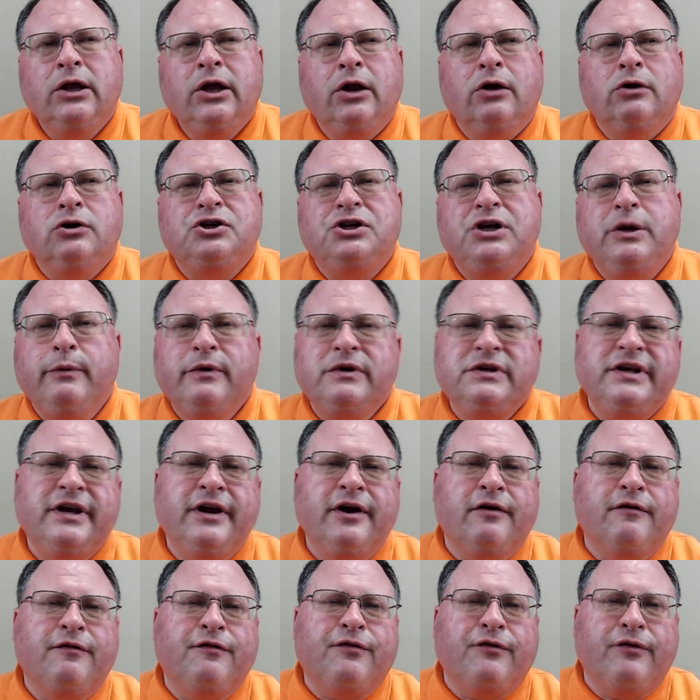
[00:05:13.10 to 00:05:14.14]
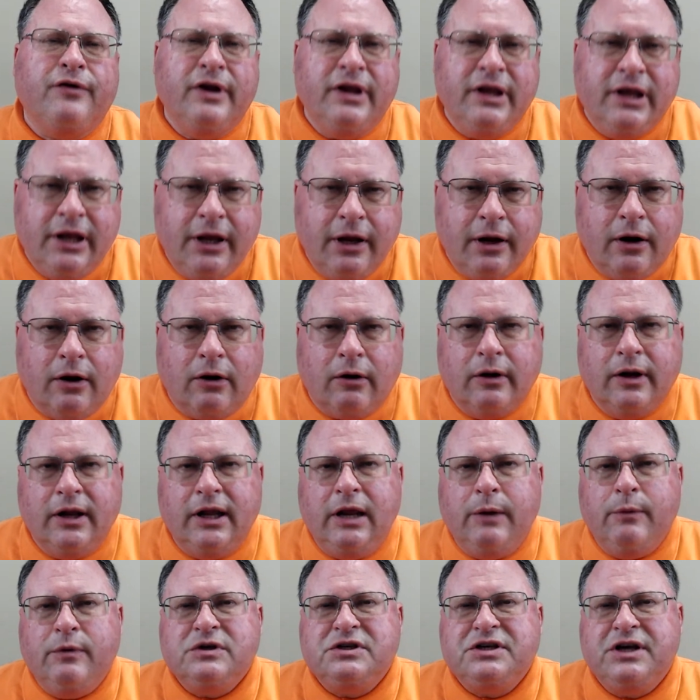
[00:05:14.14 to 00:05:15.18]
she was here for a year.
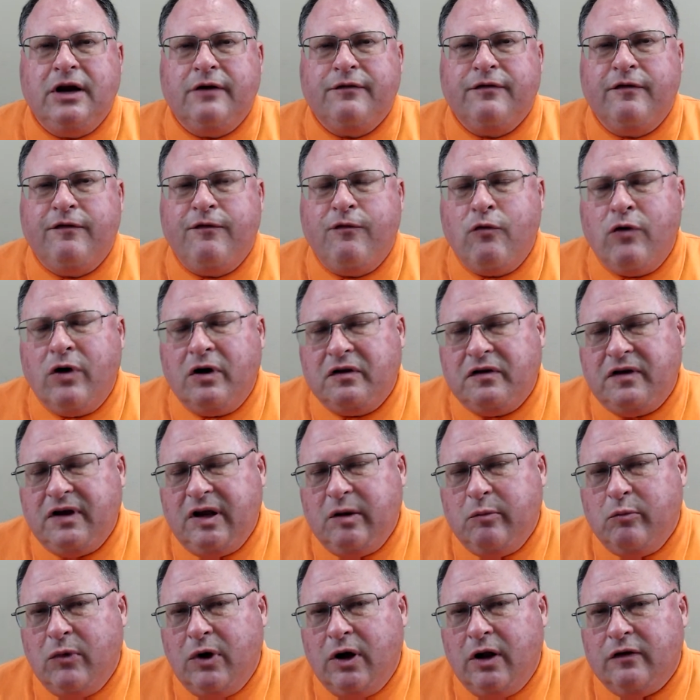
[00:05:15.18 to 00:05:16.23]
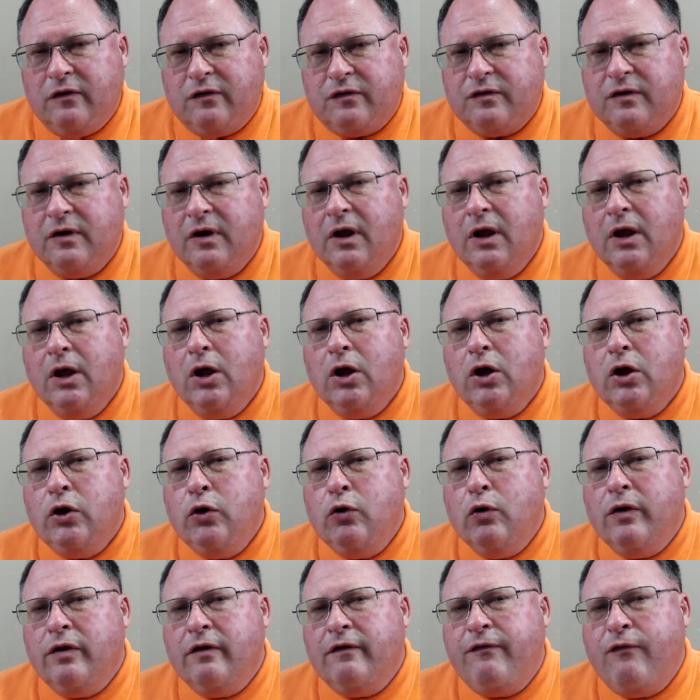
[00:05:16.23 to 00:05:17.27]
He was here for 14 months.
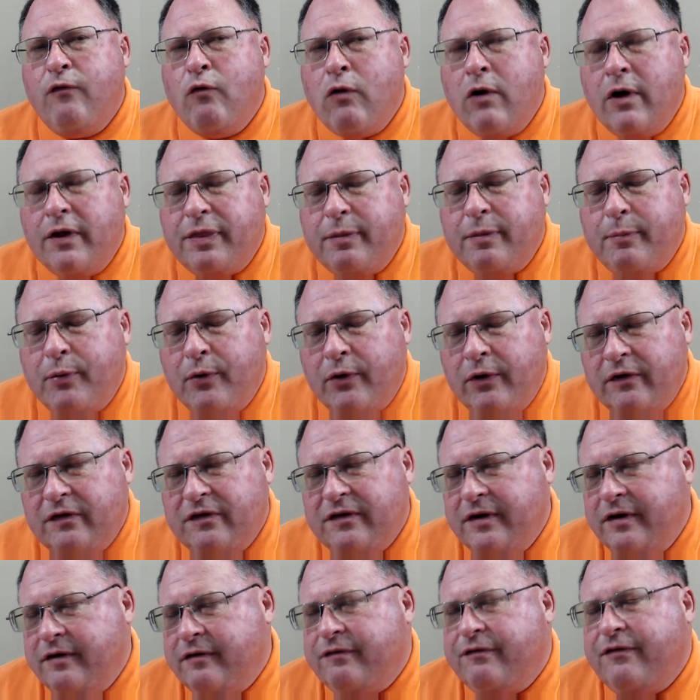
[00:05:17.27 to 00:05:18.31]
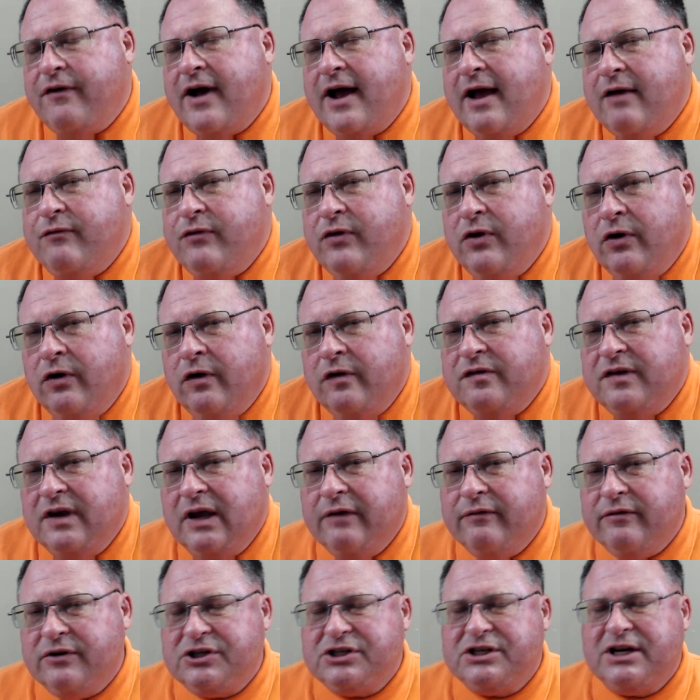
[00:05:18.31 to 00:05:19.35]
You're the fourth person in 5 years to give a
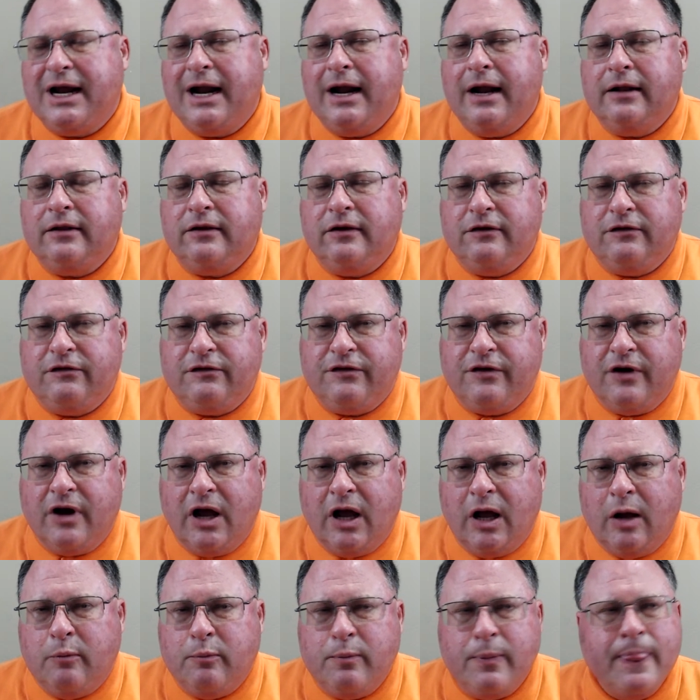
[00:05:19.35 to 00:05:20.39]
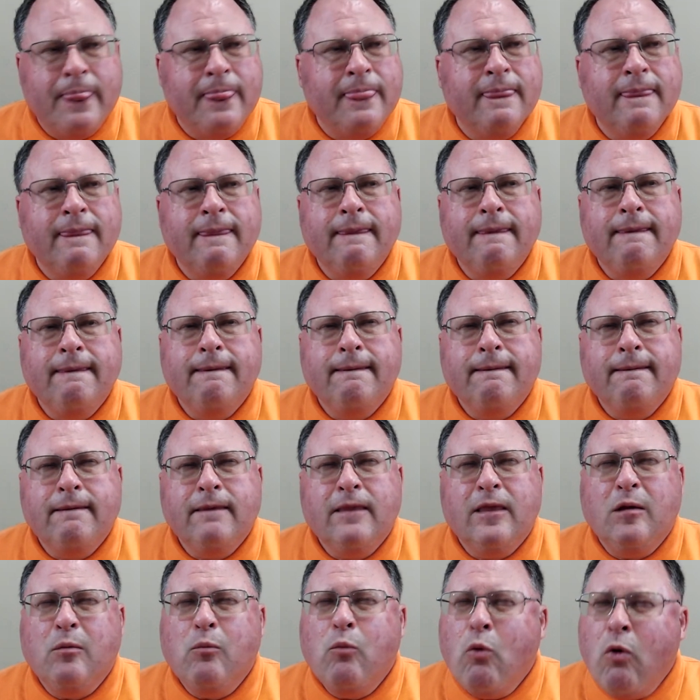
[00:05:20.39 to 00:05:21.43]
shot at this job.
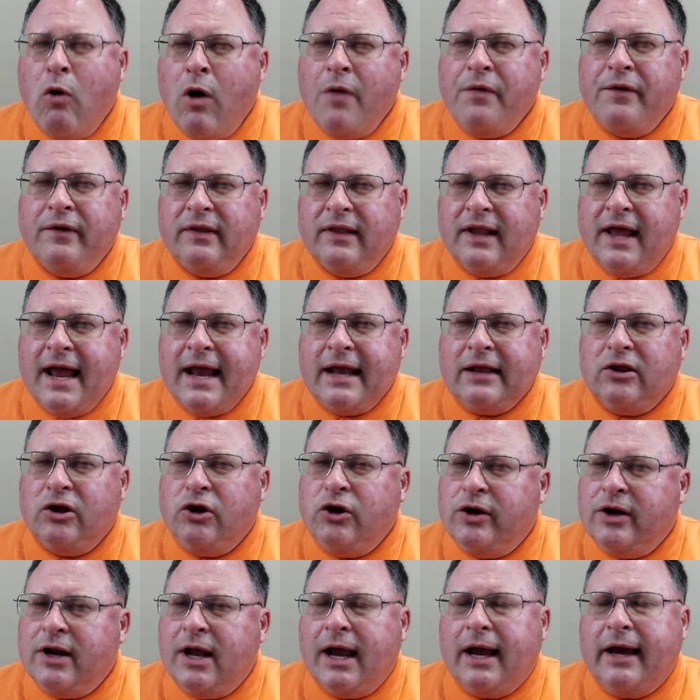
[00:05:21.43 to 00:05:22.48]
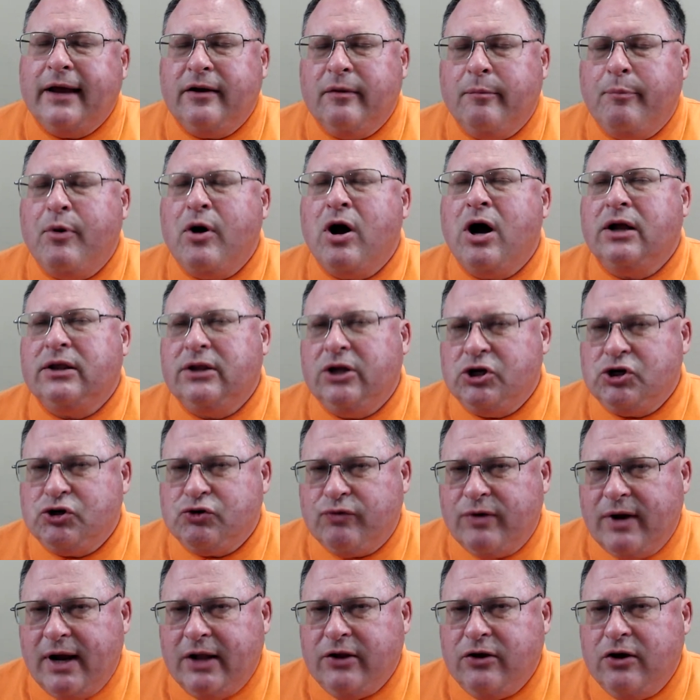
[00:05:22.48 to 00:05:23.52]
More than likely, you're not going to buck the
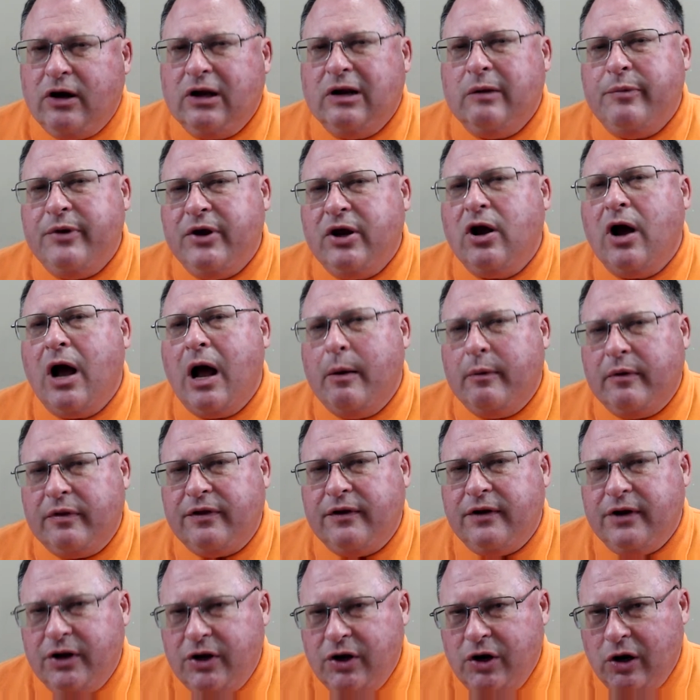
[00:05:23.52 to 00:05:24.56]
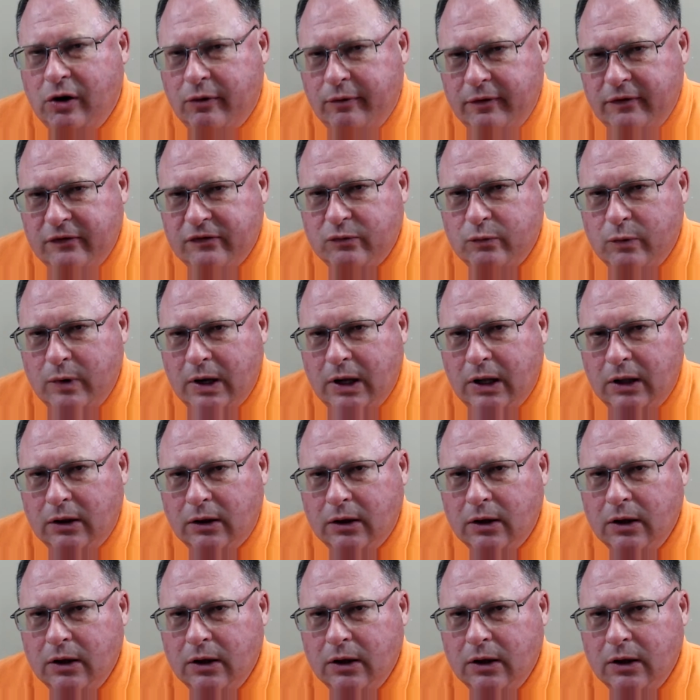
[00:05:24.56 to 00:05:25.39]
trend. You're going to be gone within a year as well.